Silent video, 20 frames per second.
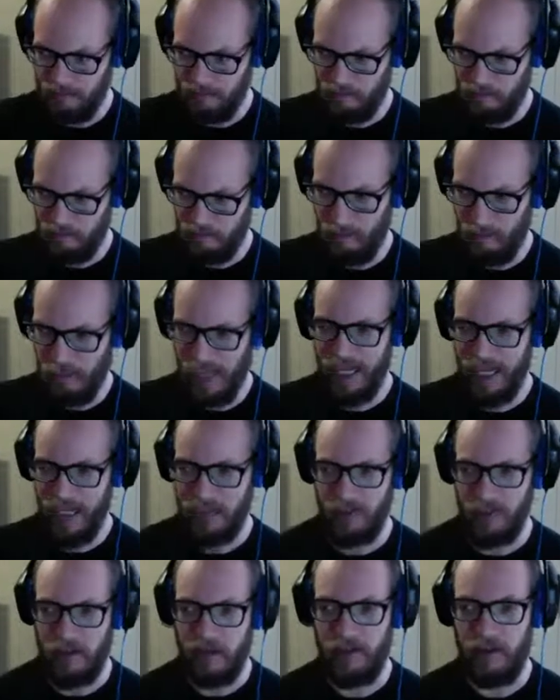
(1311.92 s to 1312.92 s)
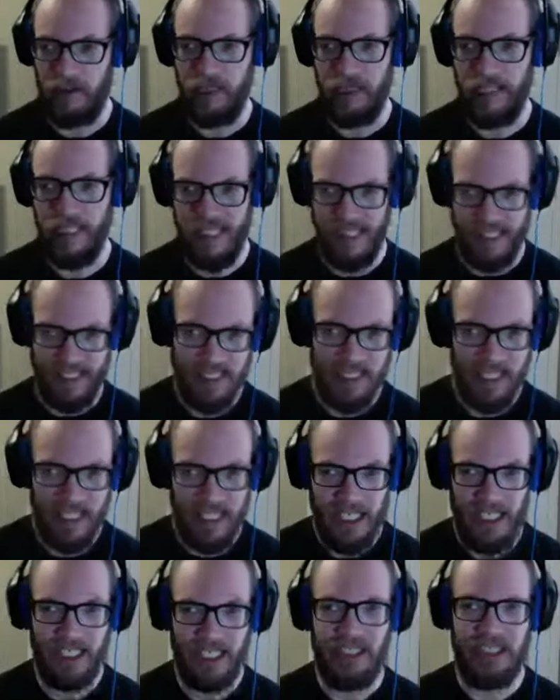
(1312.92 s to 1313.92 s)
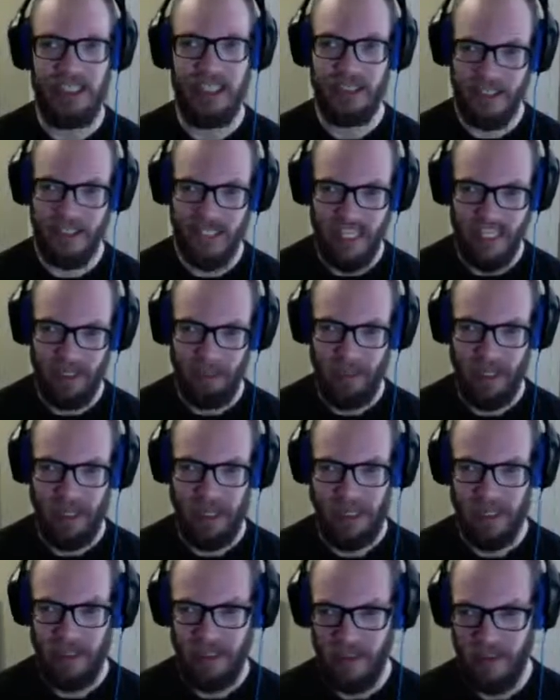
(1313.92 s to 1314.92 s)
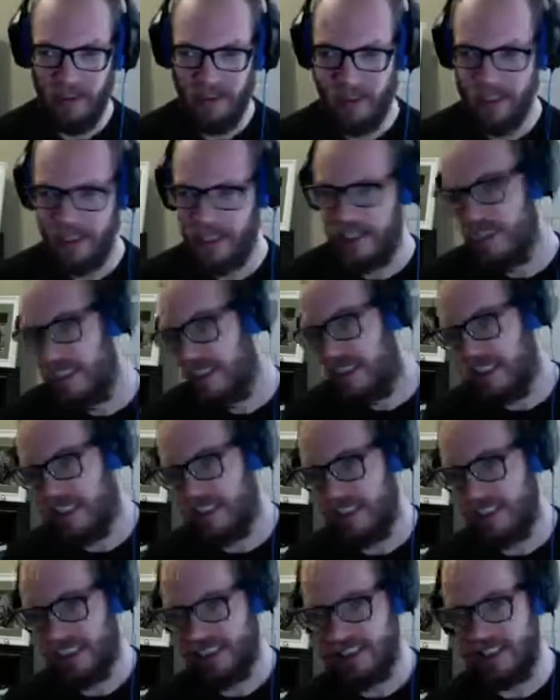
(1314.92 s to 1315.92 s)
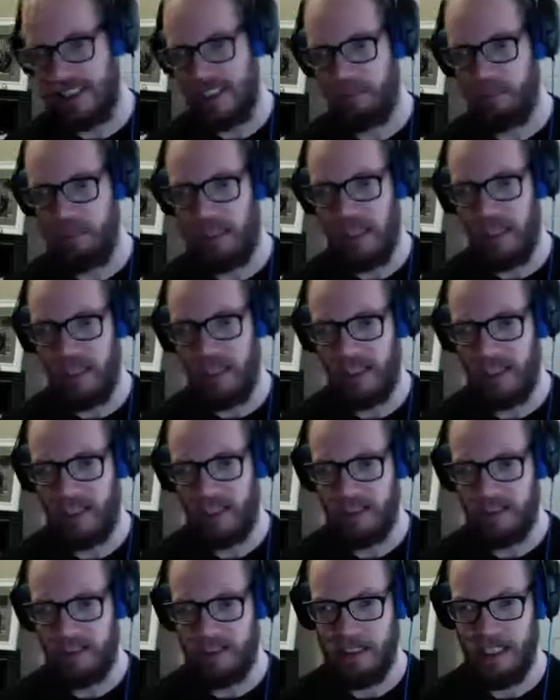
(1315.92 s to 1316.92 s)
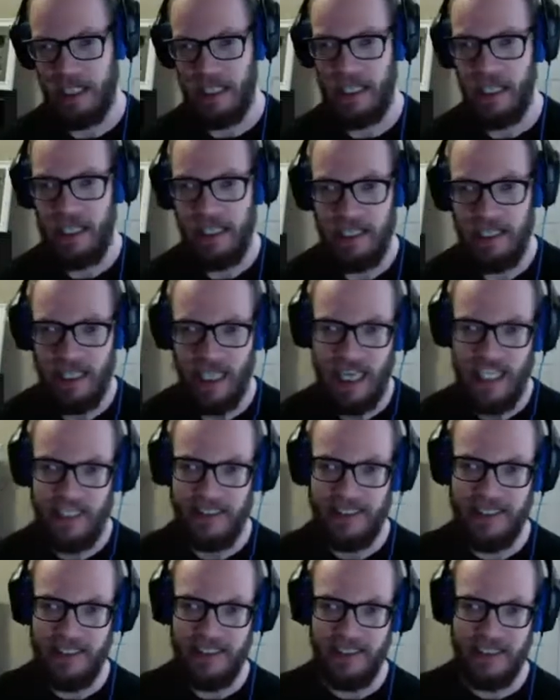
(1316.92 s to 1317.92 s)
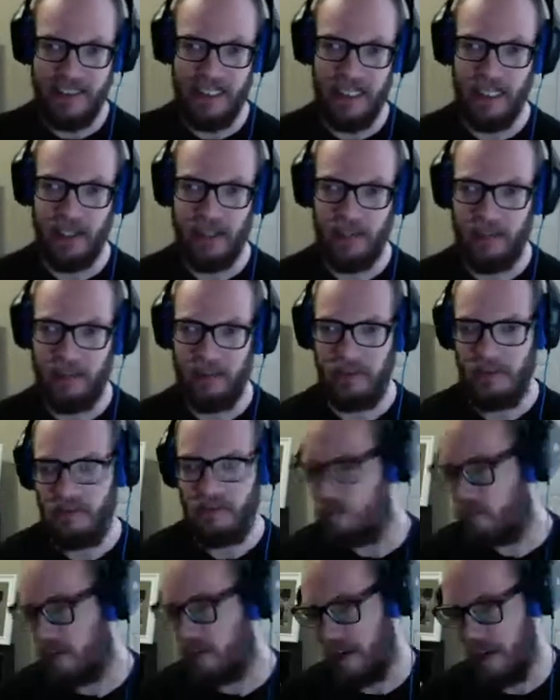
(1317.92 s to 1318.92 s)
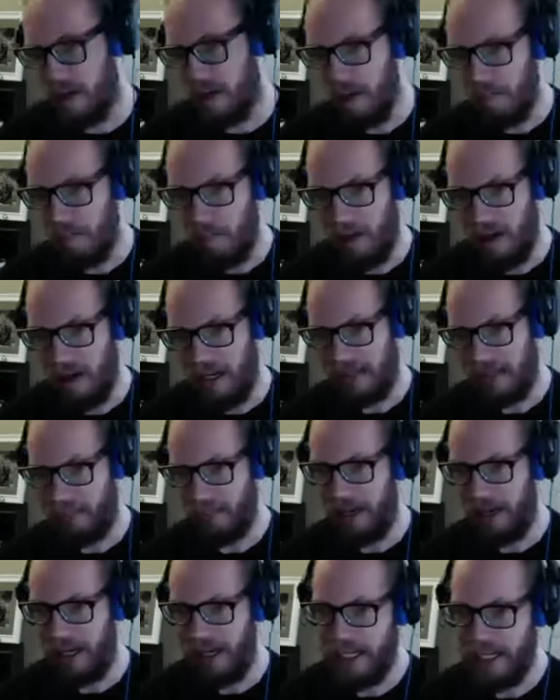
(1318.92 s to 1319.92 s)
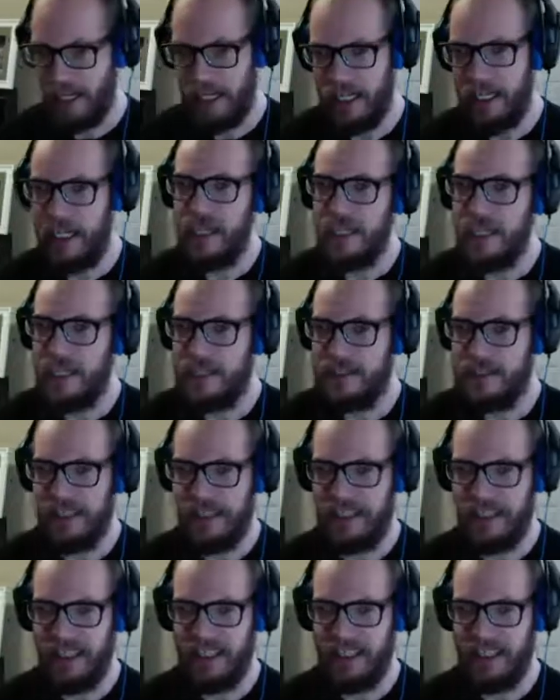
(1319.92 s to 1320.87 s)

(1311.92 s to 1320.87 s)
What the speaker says: background is, it's just like being hungry, it's just like being thirsty. It's a signal from our body telling